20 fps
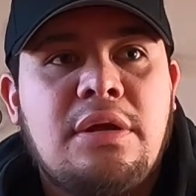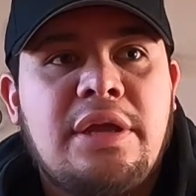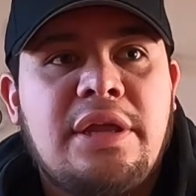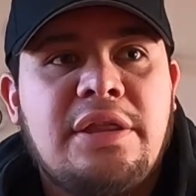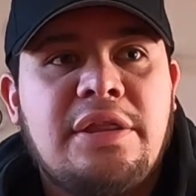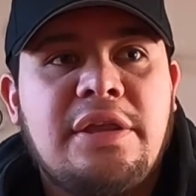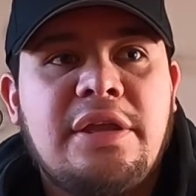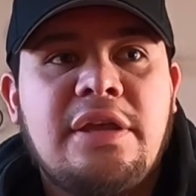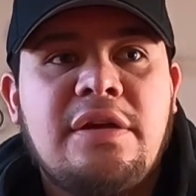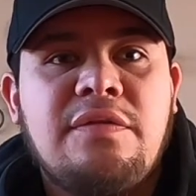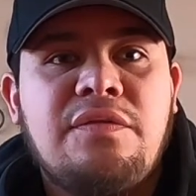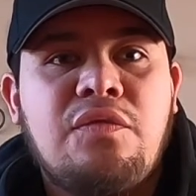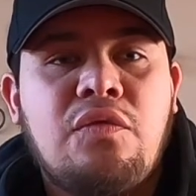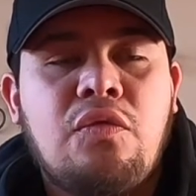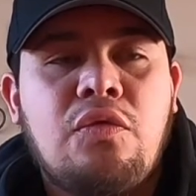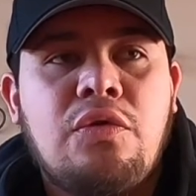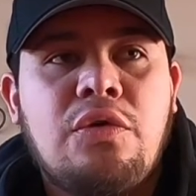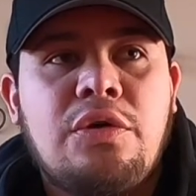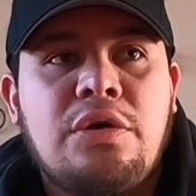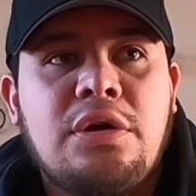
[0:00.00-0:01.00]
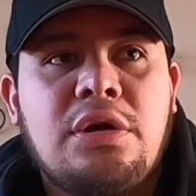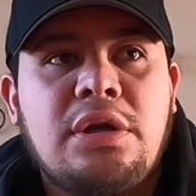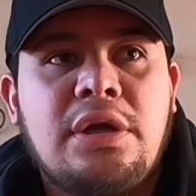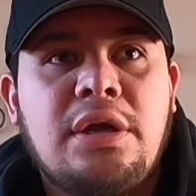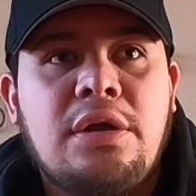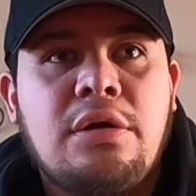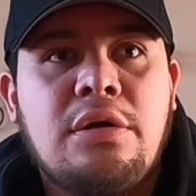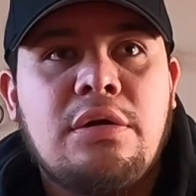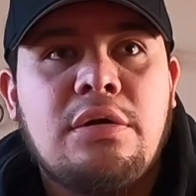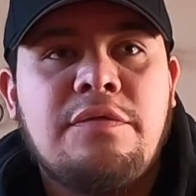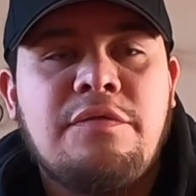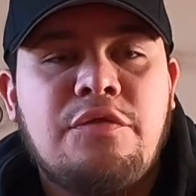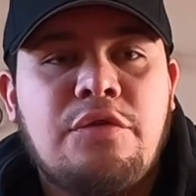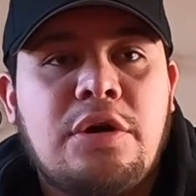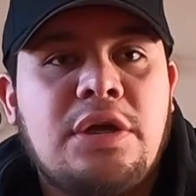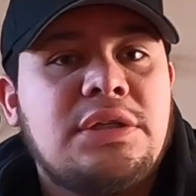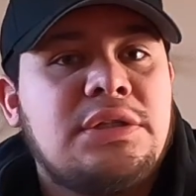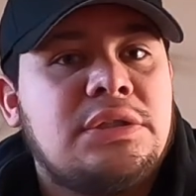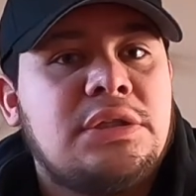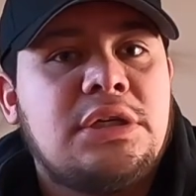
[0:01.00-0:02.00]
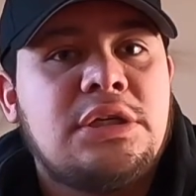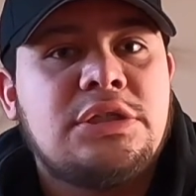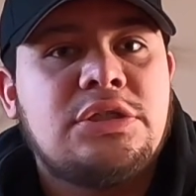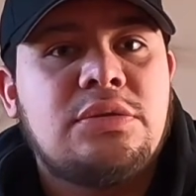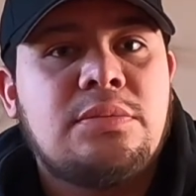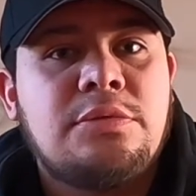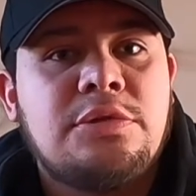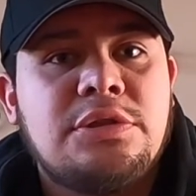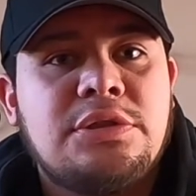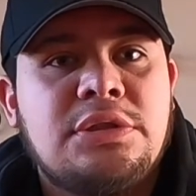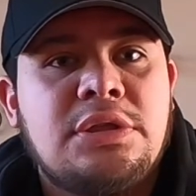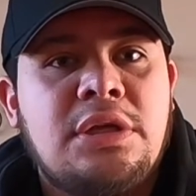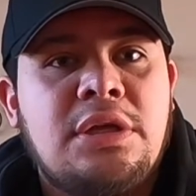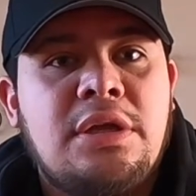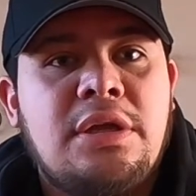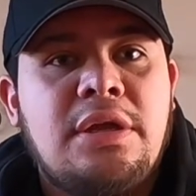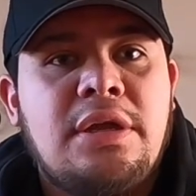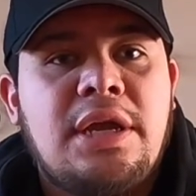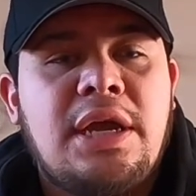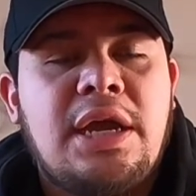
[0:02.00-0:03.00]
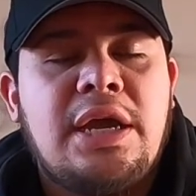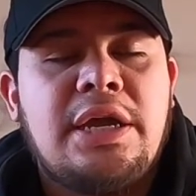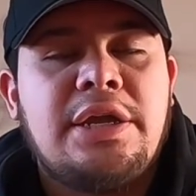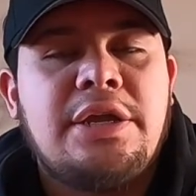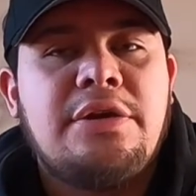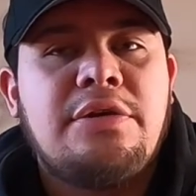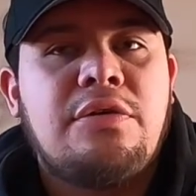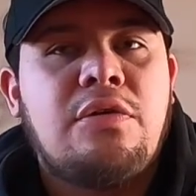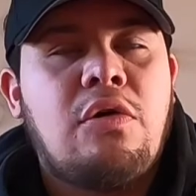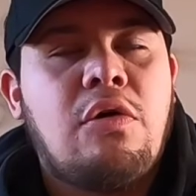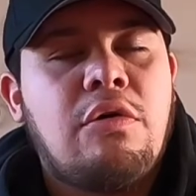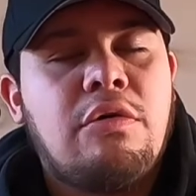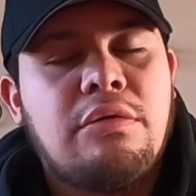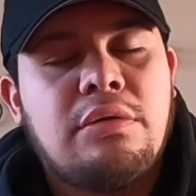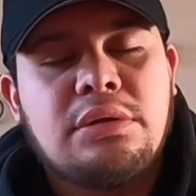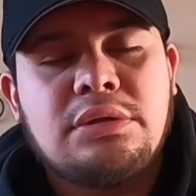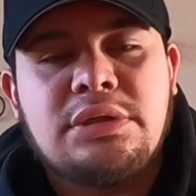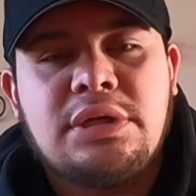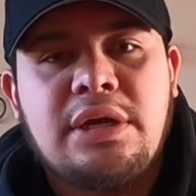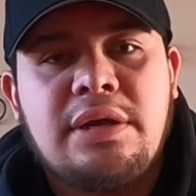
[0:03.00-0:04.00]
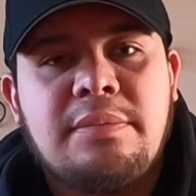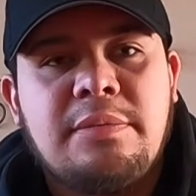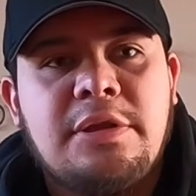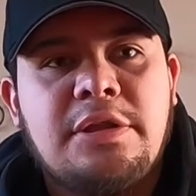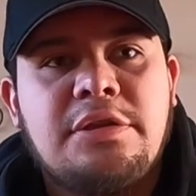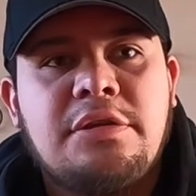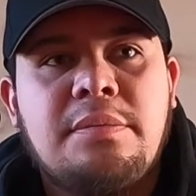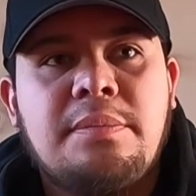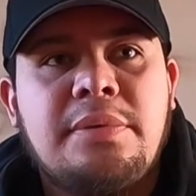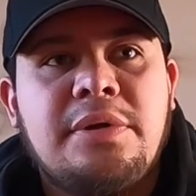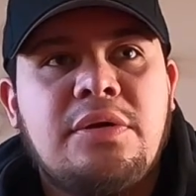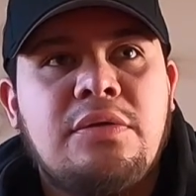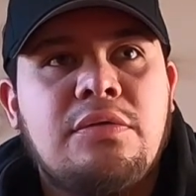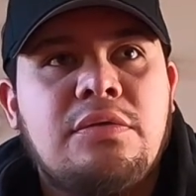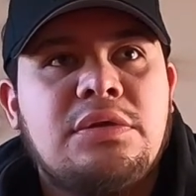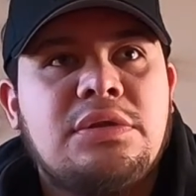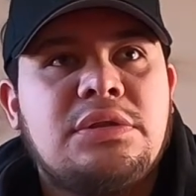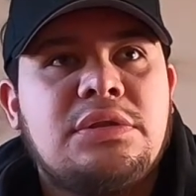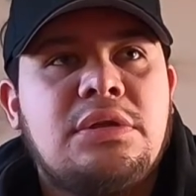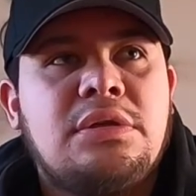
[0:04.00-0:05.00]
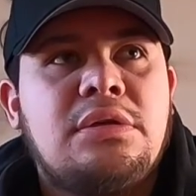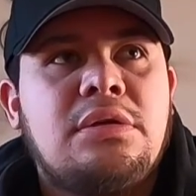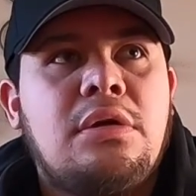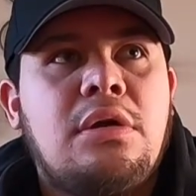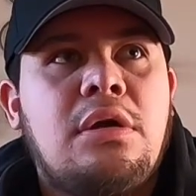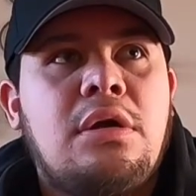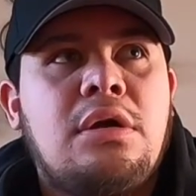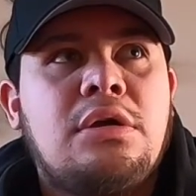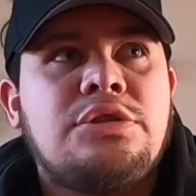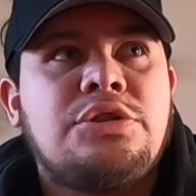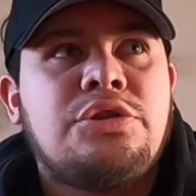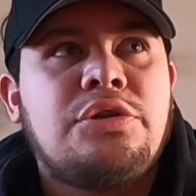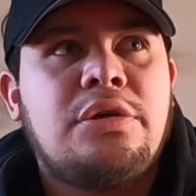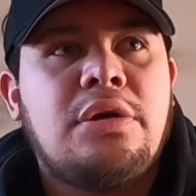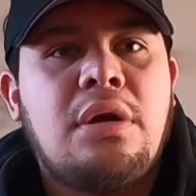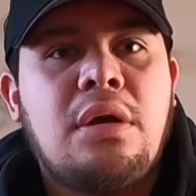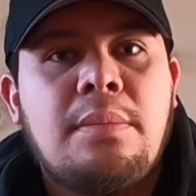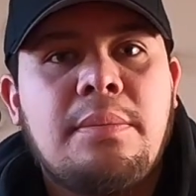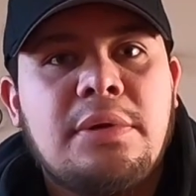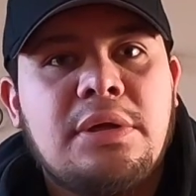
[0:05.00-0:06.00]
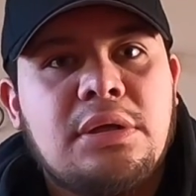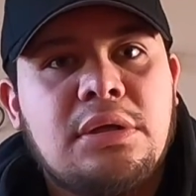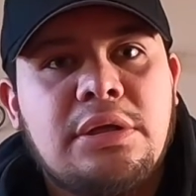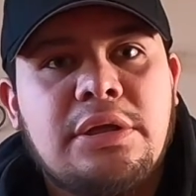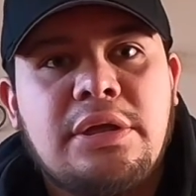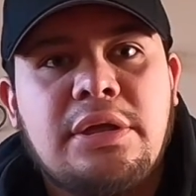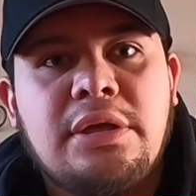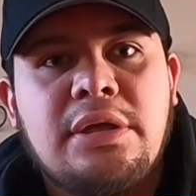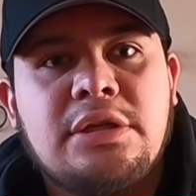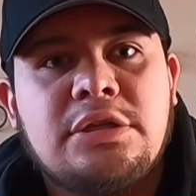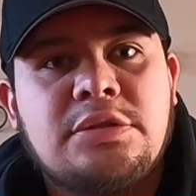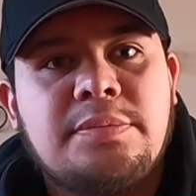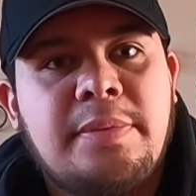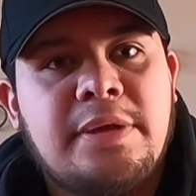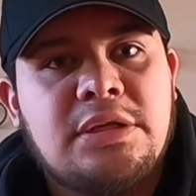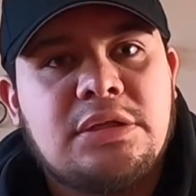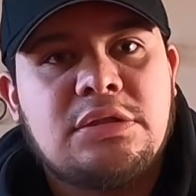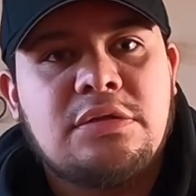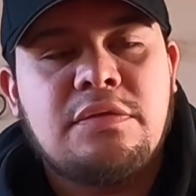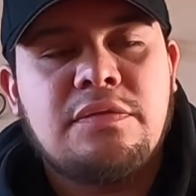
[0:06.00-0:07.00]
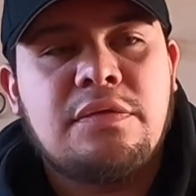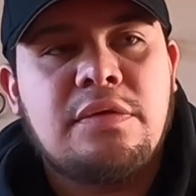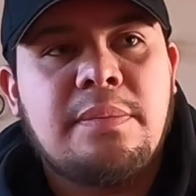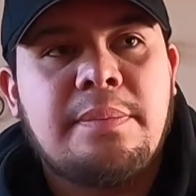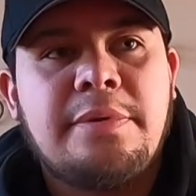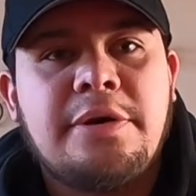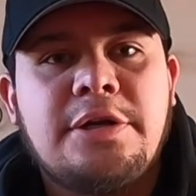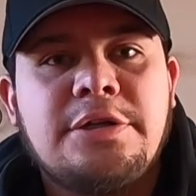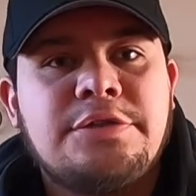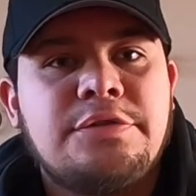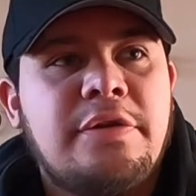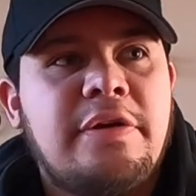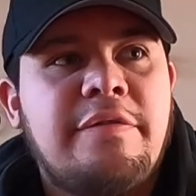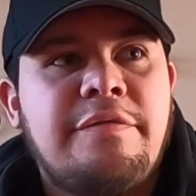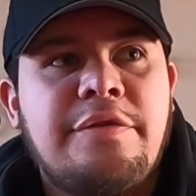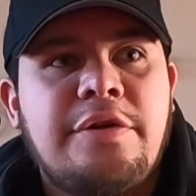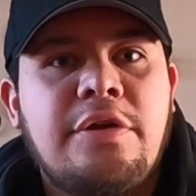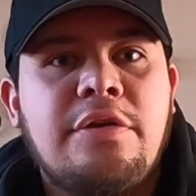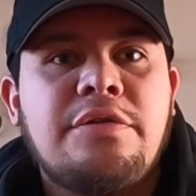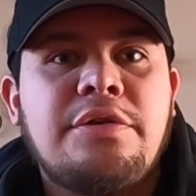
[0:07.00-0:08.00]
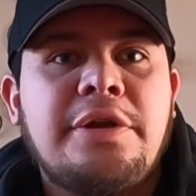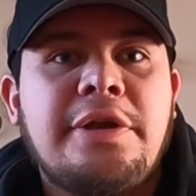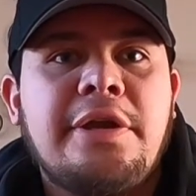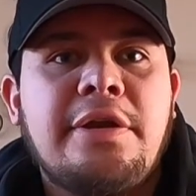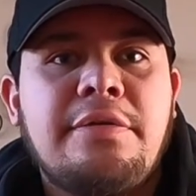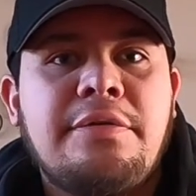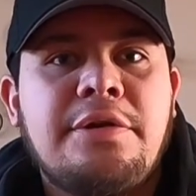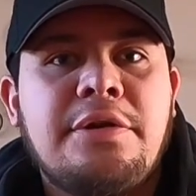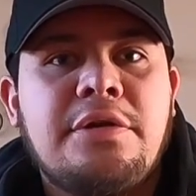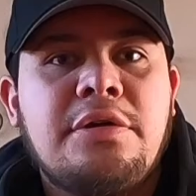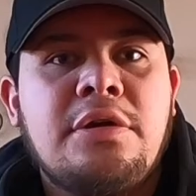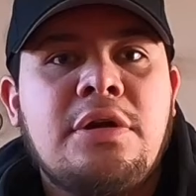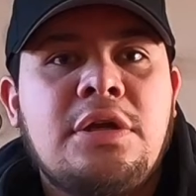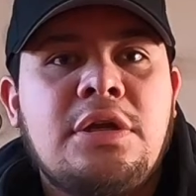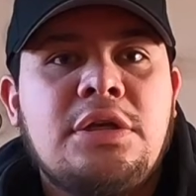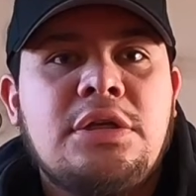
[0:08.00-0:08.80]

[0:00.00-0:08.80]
and then for Verizon customers, I hear all the time that their bill is astronomically expensive compared to every other carrier.